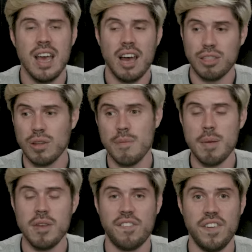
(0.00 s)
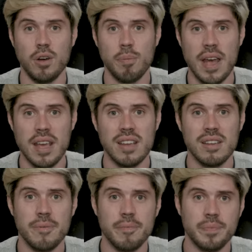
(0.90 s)
I thought it'd make me feel better.
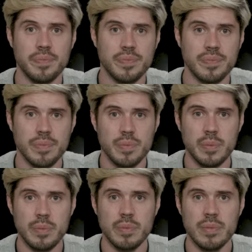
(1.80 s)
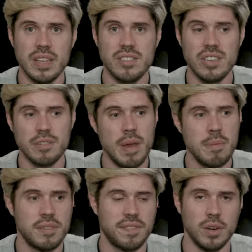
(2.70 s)
It's just
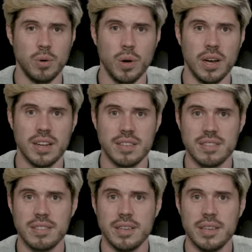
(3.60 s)
made me feel worse.